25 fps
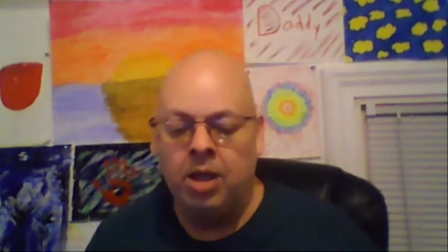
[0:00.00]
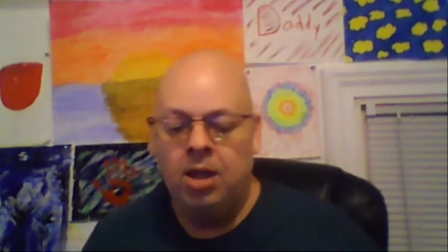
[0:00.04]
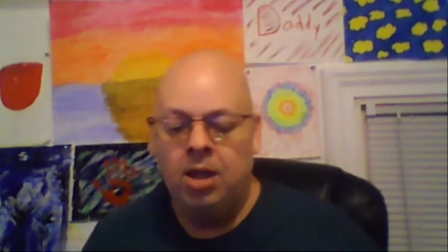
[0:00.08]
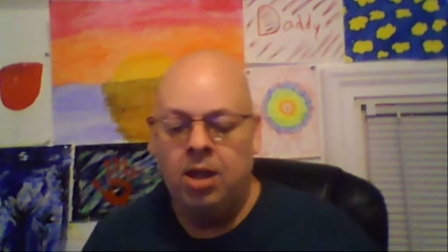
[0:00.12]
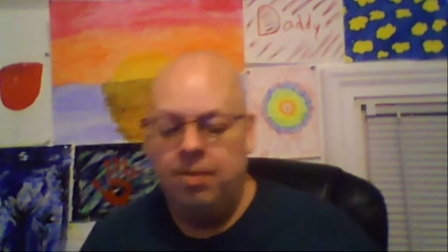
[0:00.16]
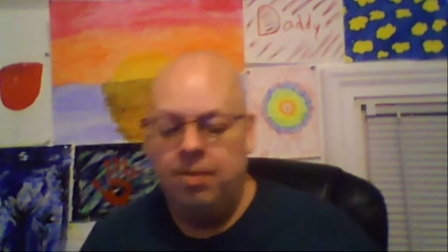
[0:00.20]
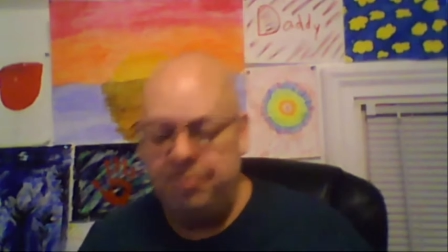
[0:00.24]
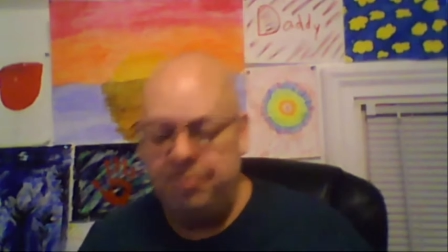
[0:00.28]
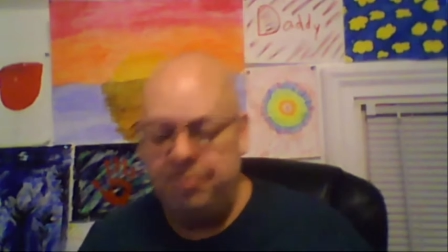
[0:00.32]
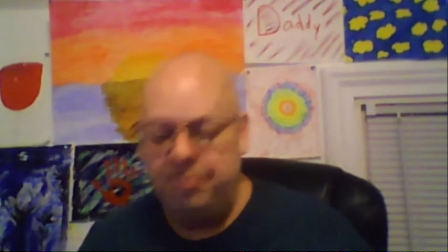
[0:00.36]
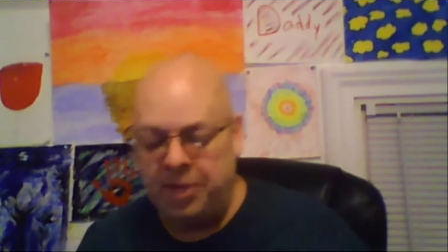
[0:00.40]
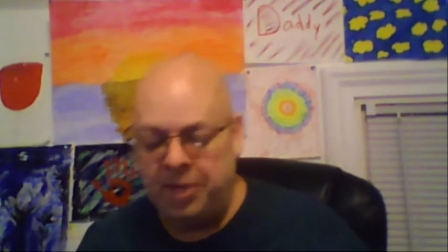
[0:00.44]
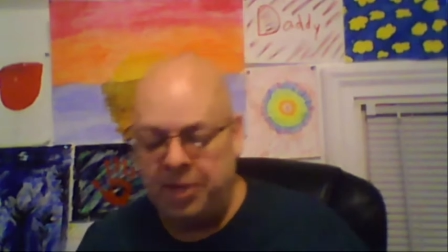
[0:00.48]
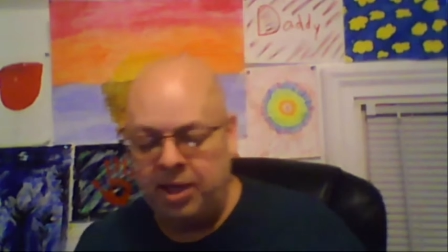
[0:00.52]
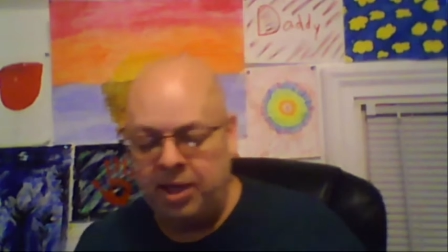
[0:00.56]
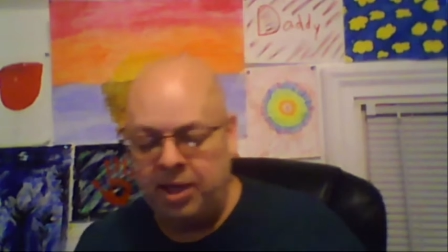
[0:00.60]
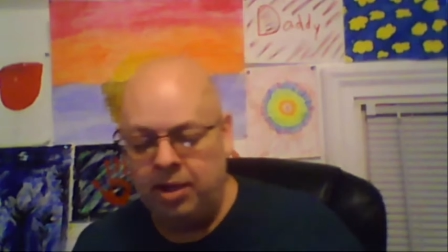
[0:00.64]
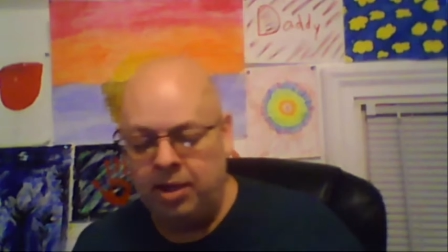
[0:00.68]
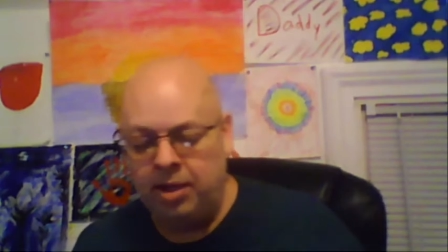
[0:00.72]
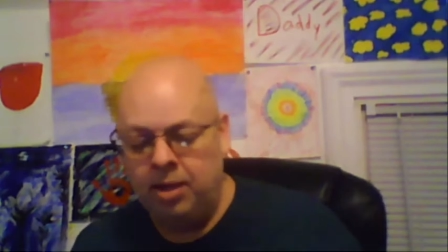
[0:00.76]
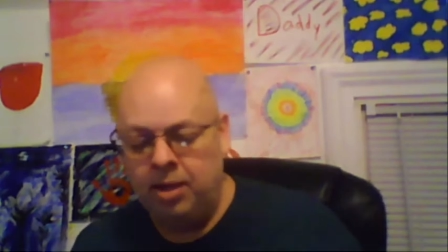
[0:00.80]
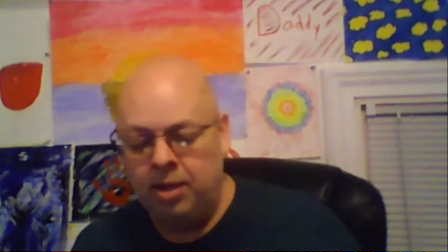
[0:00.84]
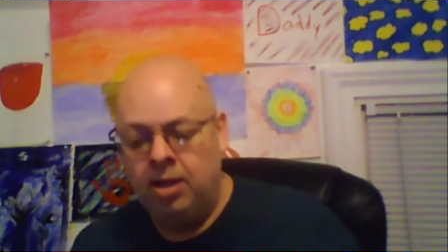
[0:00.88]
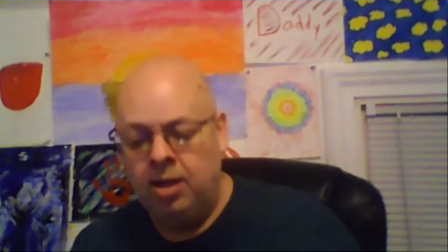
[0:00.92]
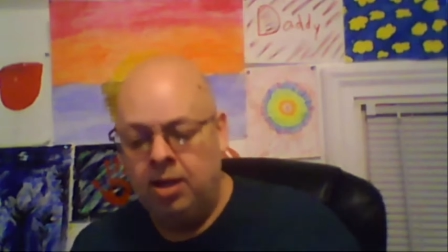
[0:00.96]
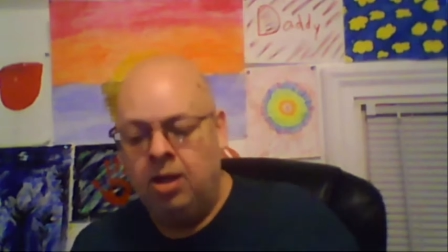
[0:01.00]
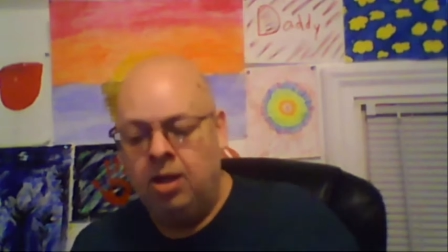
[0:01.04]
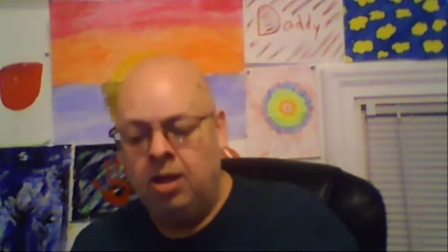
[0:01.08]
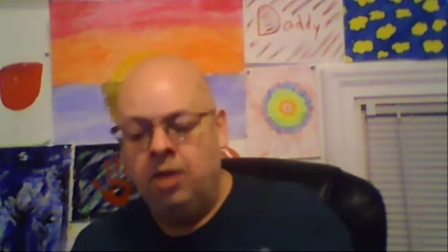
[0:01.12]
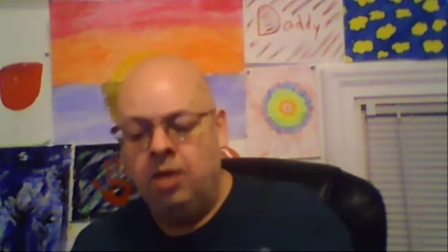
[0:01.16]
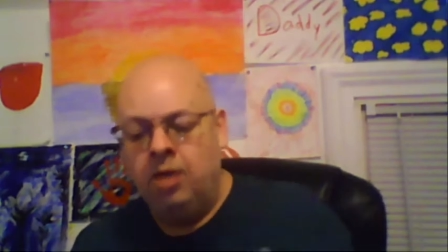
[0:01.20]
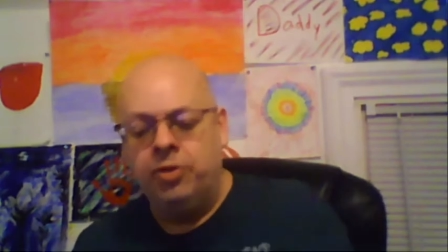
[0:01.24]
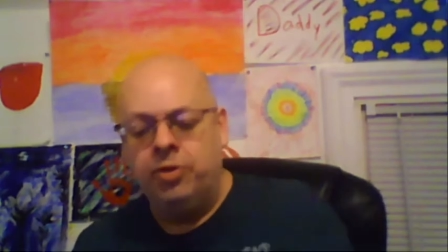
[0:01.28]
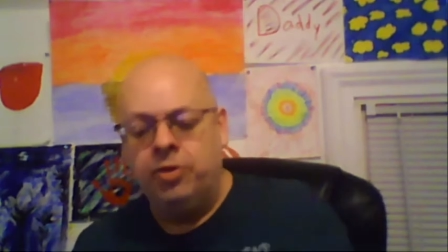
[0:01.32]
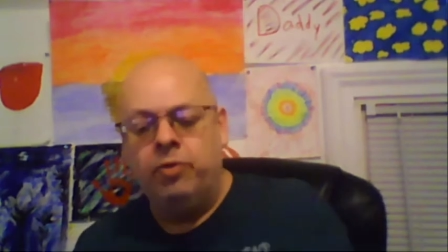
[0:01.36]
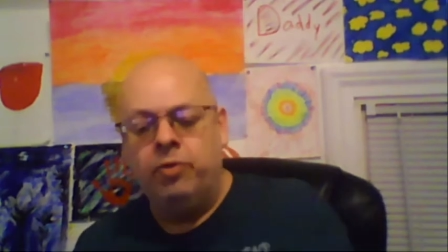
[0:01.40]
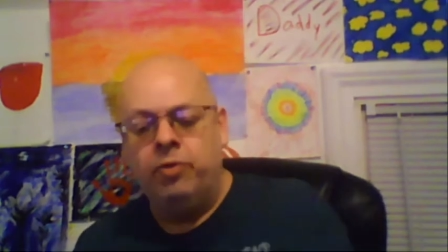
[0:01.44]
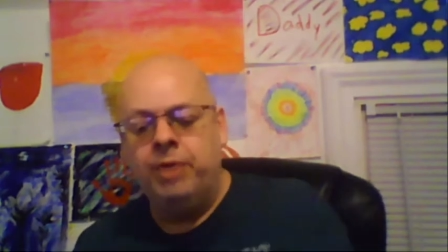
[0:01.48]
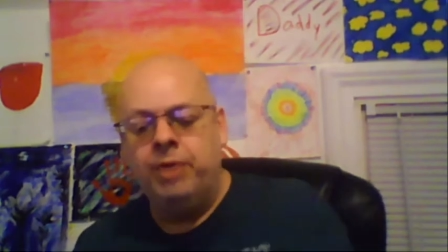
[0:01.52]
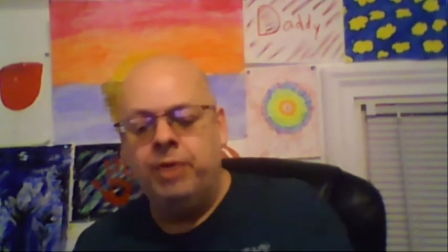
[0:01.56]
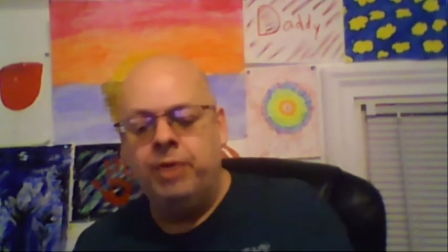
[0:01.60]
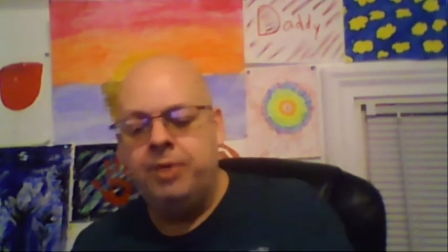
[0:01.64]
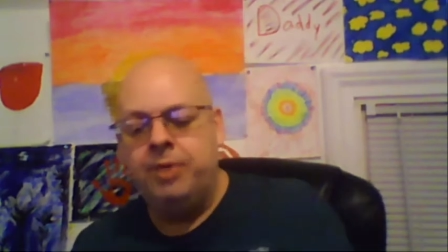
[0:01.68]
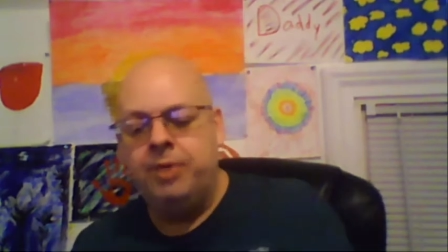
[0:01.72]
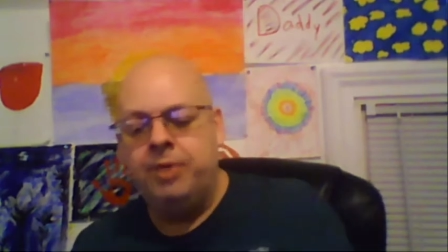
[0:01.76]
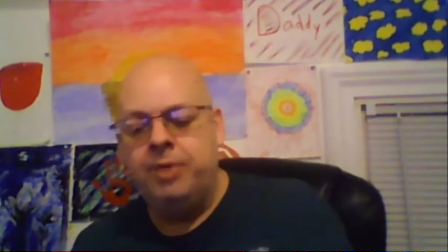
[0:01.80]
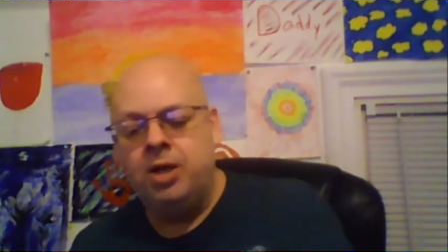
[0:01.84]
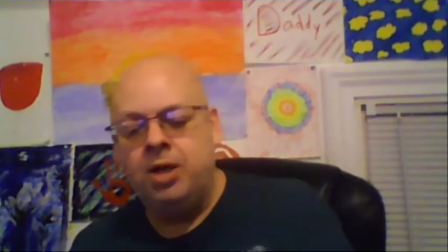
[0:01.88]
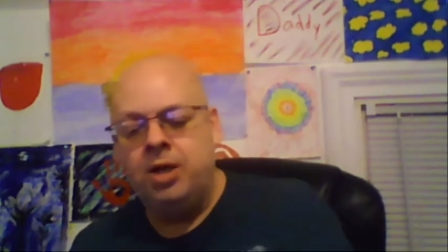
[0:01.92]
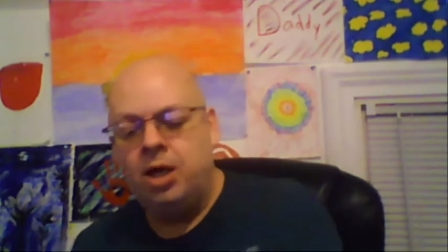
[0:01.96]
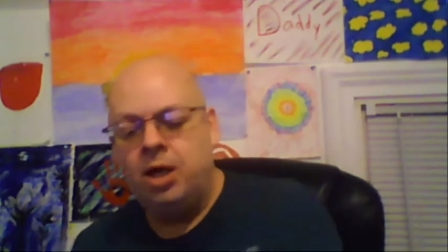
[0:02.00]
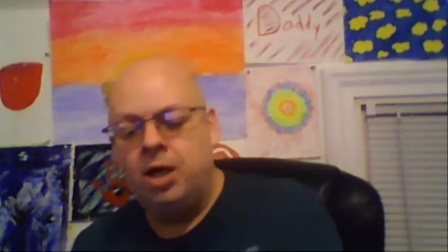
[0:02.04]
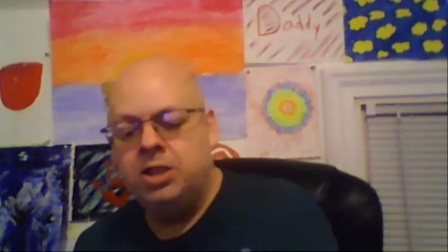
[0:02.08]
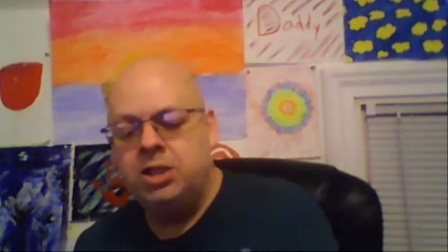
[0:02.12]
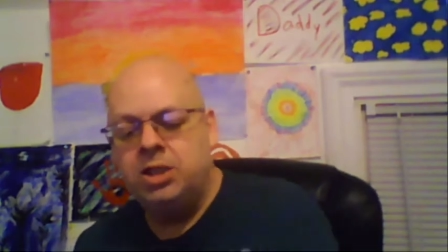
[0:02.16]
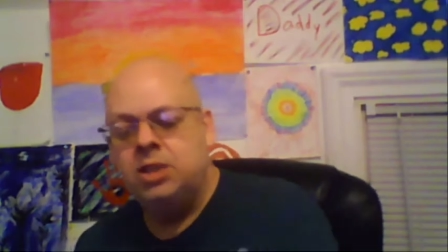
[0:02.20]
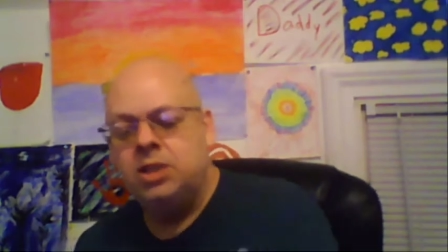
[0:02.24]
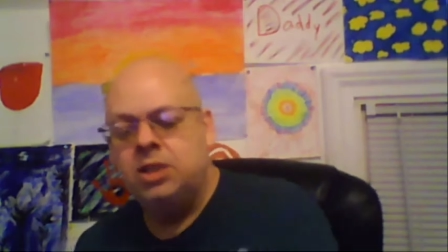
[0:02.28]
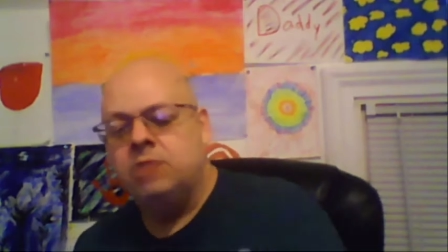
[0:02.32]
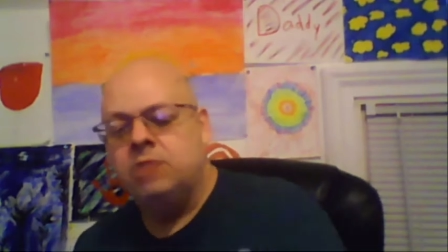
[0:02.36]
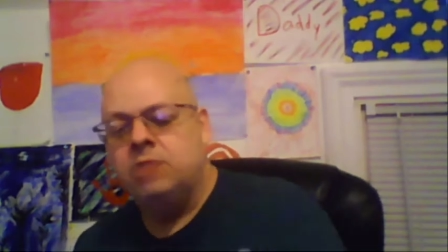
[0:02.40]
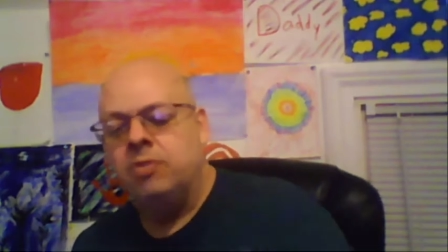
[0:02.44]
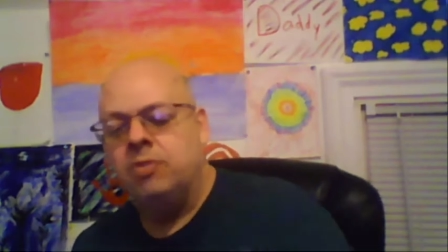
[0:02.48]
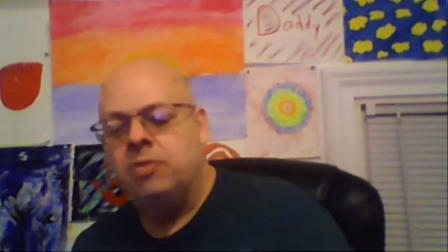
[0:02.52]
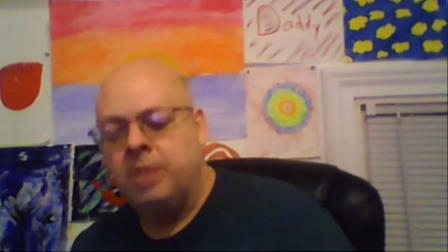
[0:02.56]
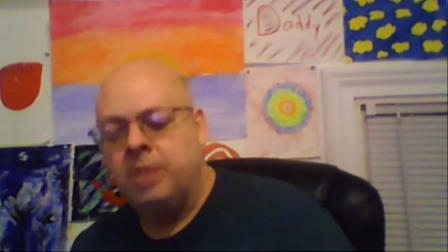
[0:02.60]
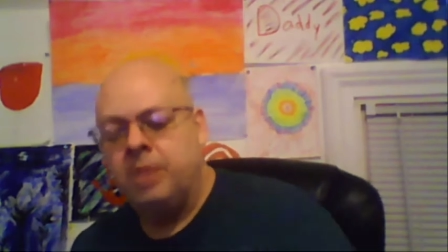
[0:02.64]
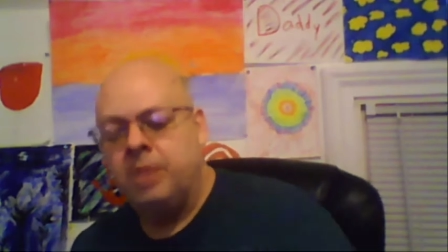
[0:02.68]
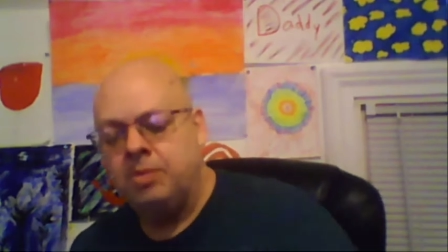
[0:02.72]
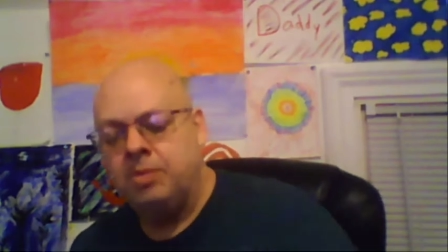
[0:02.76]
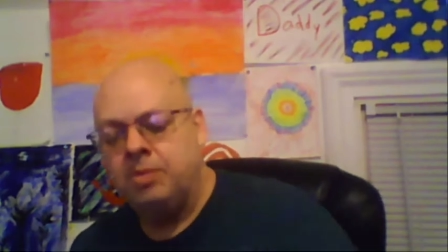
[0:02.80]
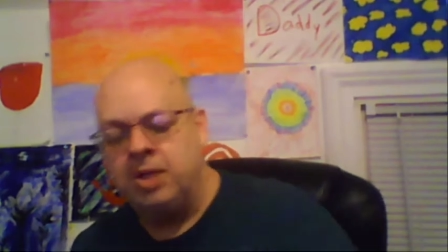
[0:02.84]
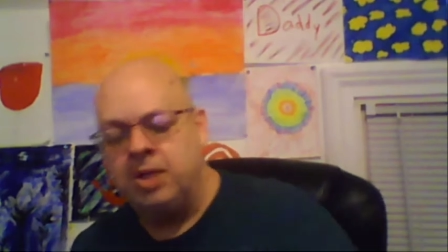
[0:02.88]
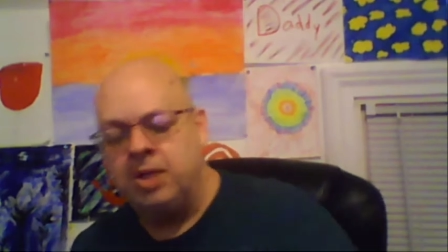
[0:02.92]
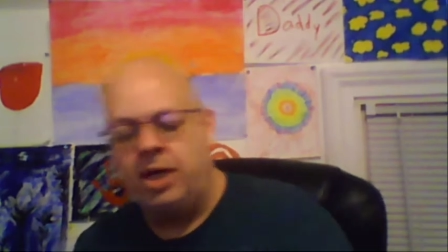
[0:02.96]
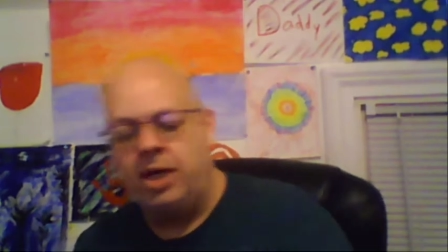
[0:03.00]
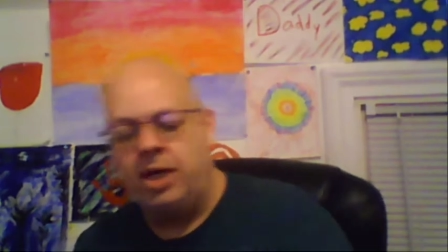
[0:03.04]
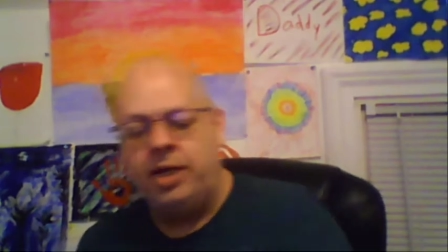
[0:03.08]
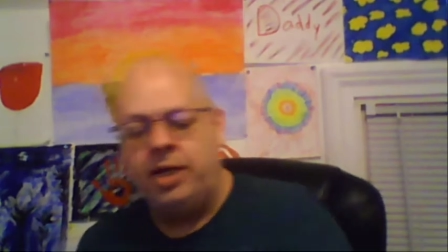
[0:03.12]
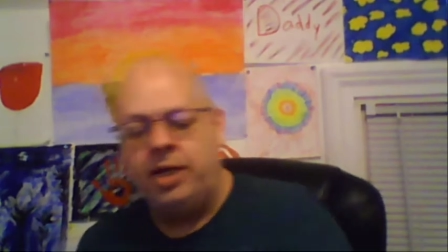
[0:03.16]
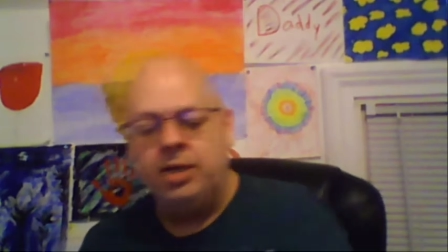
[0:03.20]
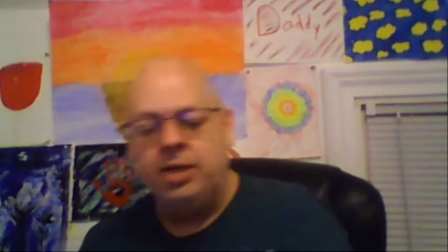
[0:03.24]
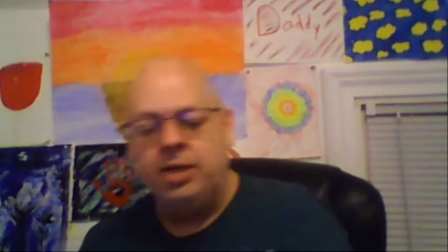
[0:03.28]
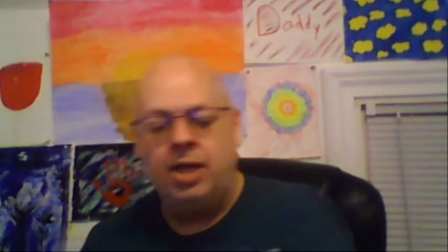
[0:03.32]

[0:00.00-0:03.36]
but the repercussions from him dying,